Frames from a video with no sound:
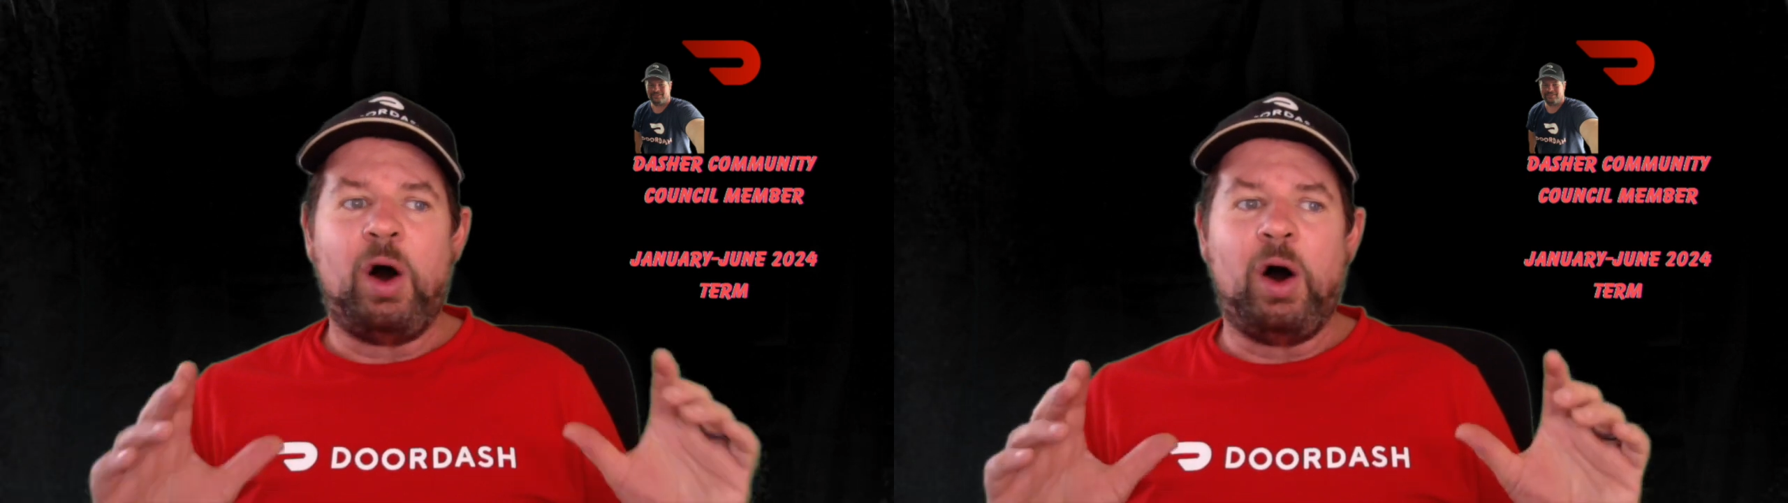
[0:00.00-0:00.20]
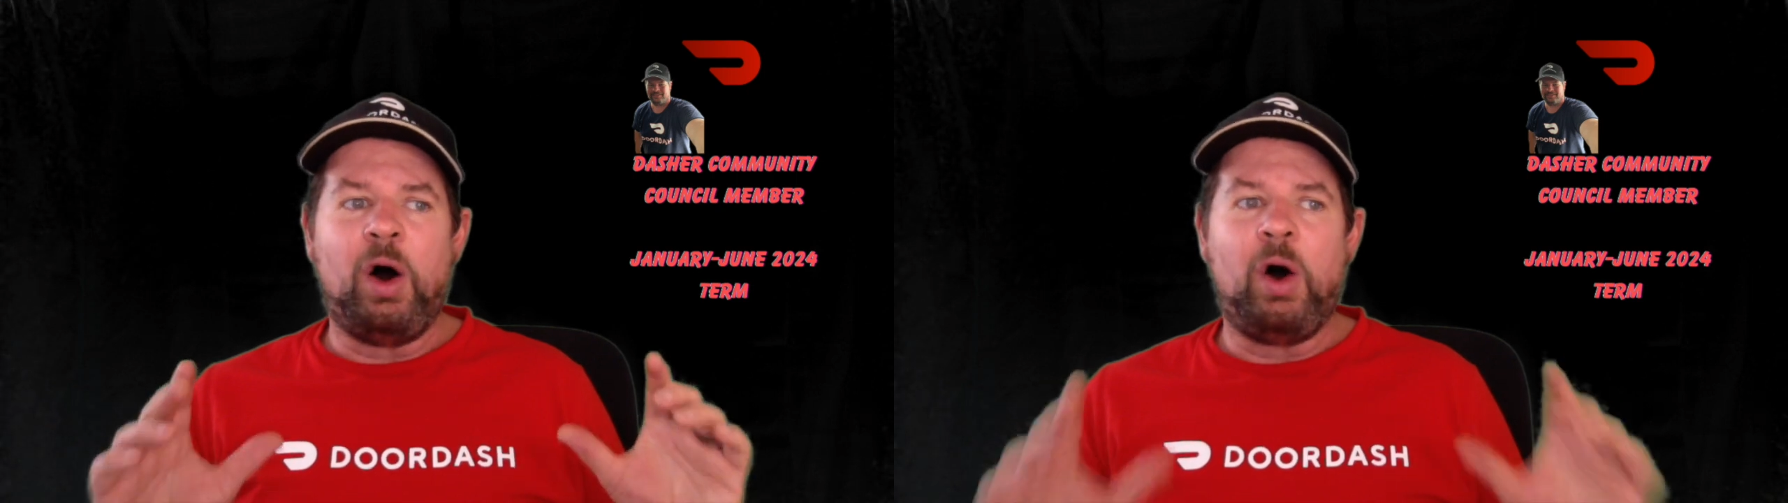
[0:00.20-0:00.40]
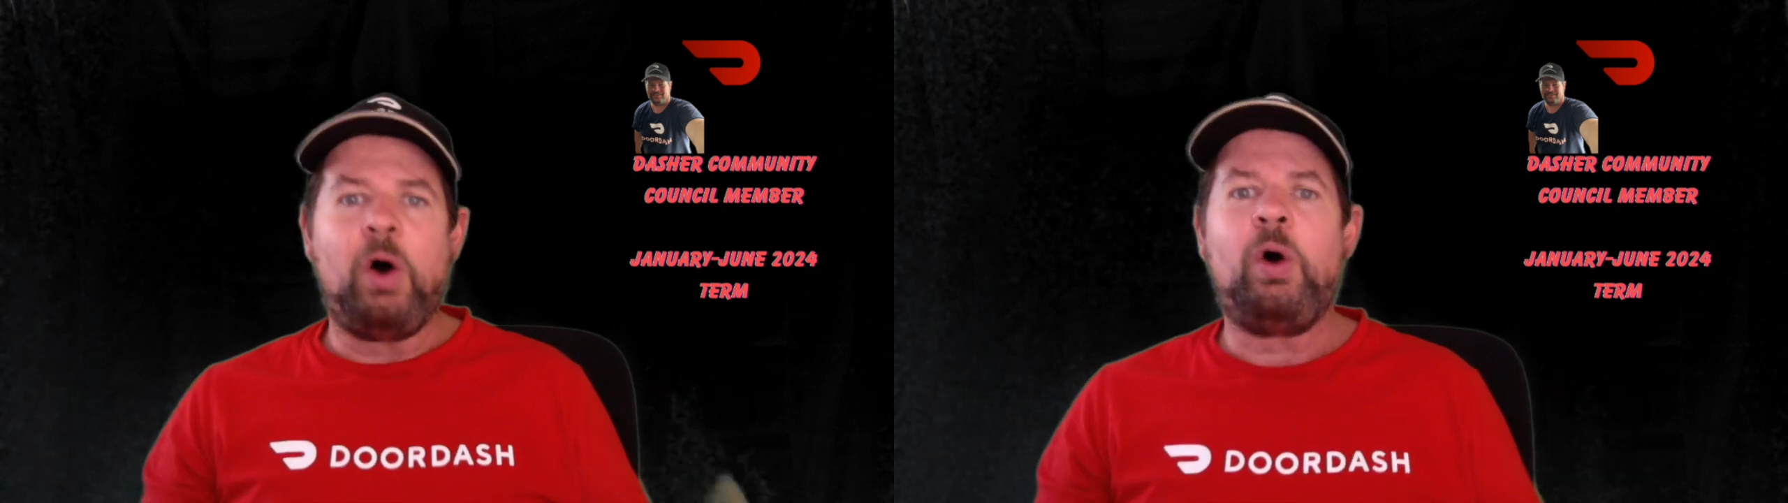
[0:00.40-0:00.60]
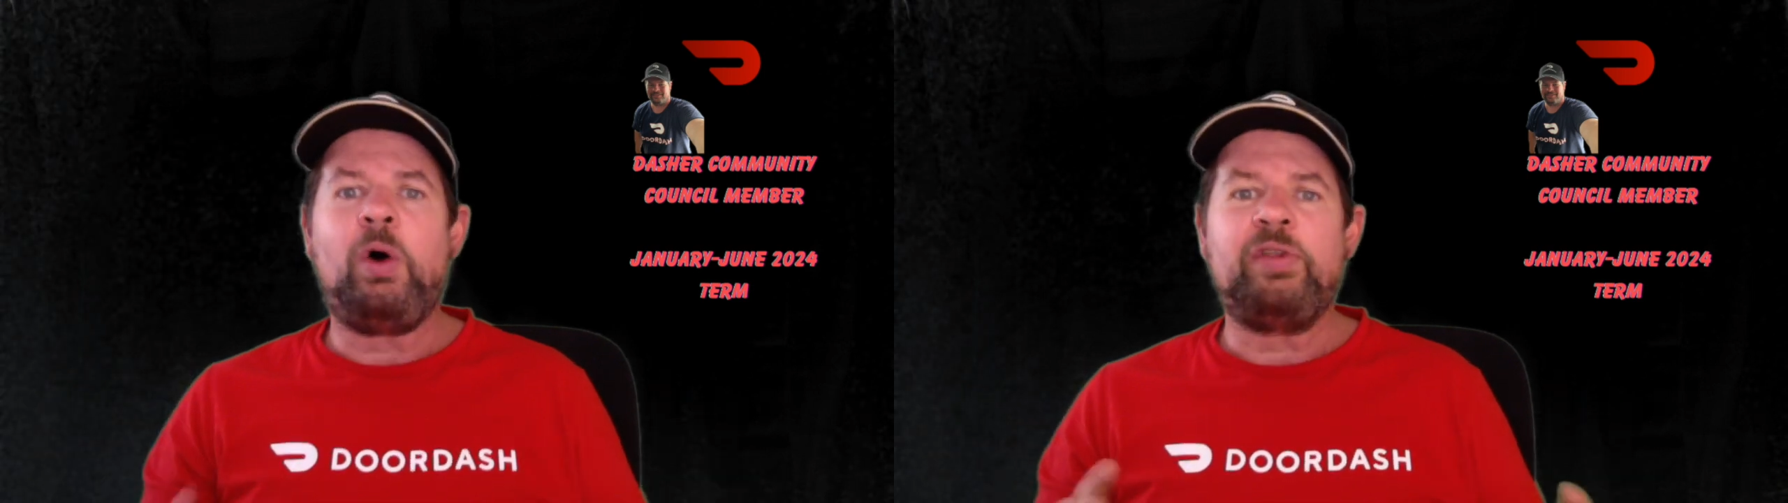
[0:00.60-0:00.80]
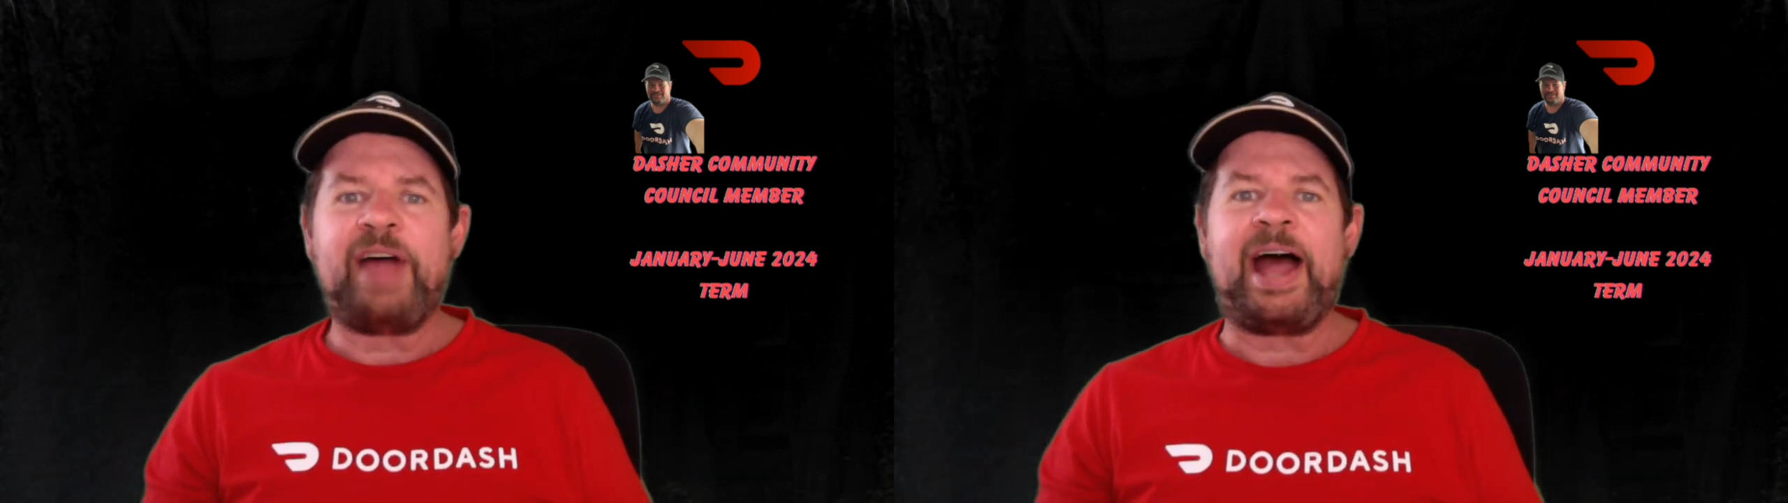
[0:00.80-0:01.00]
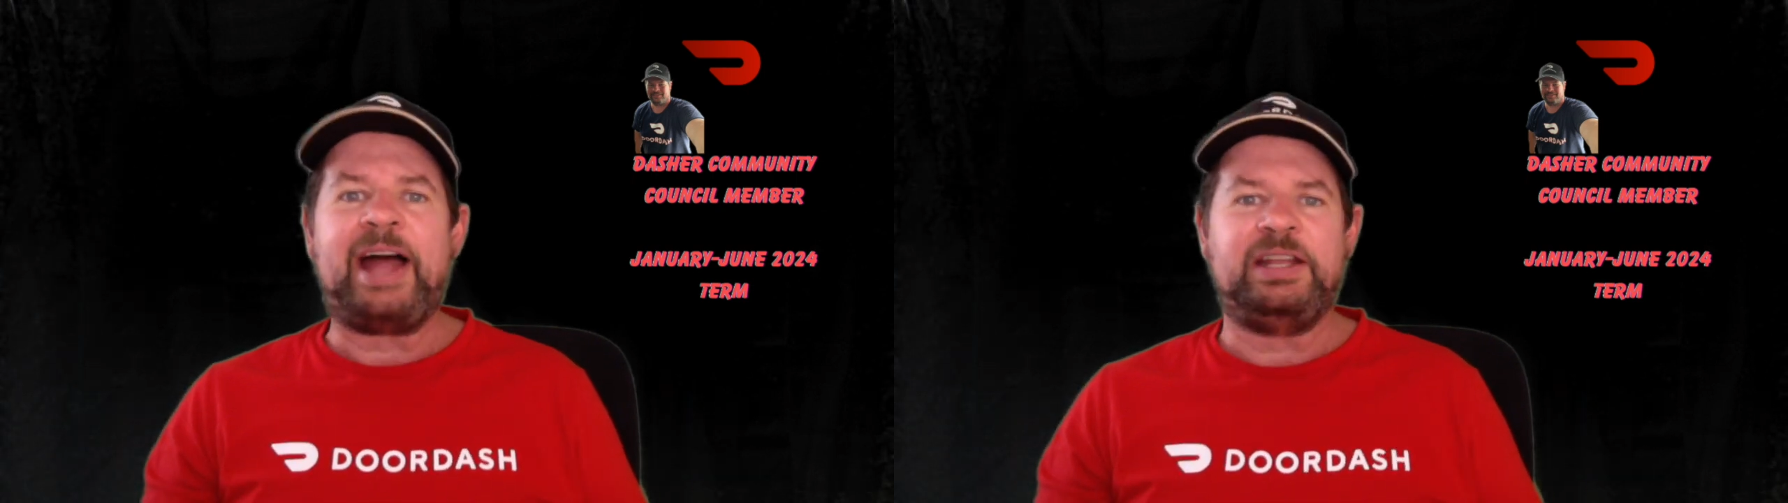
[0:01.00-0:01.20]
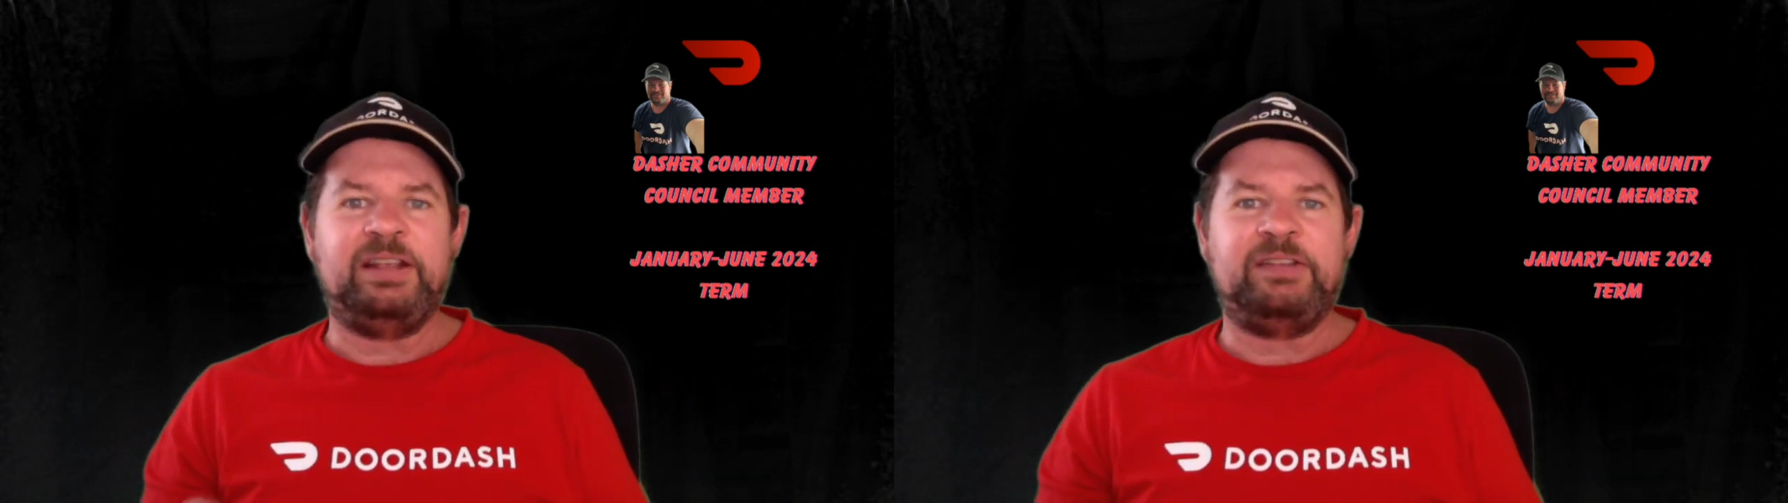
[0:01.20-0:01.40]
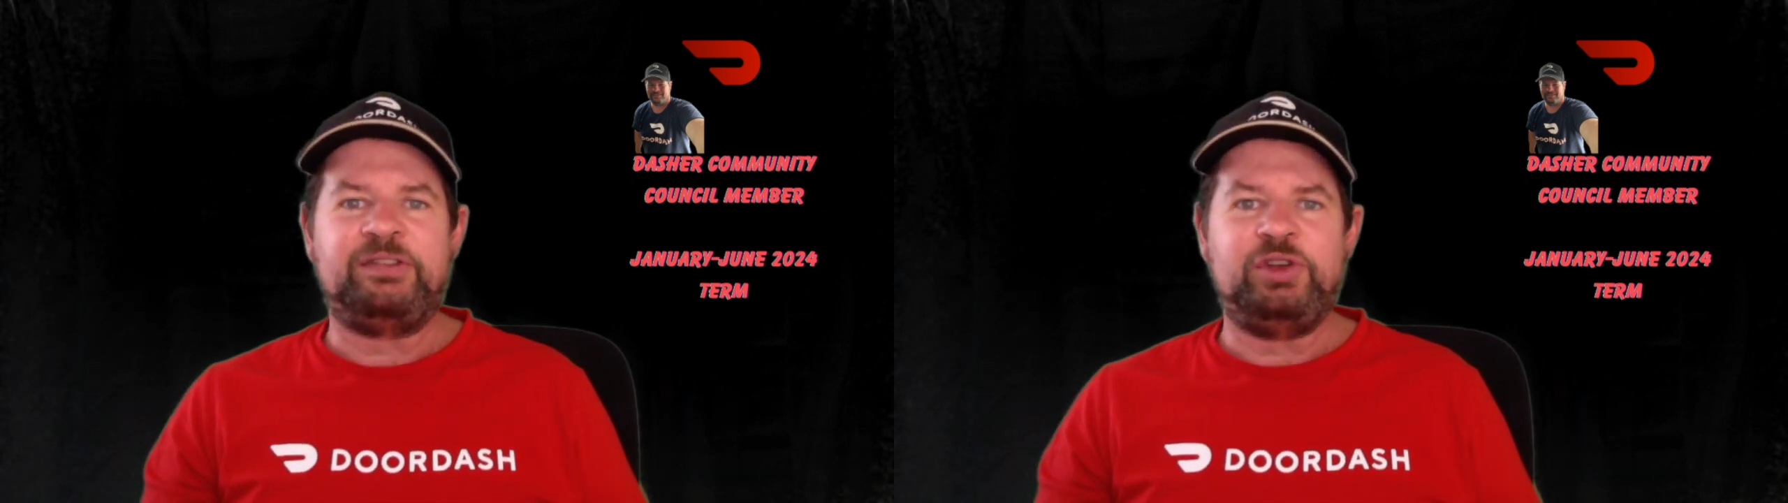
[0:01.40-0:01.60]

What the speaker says: all that is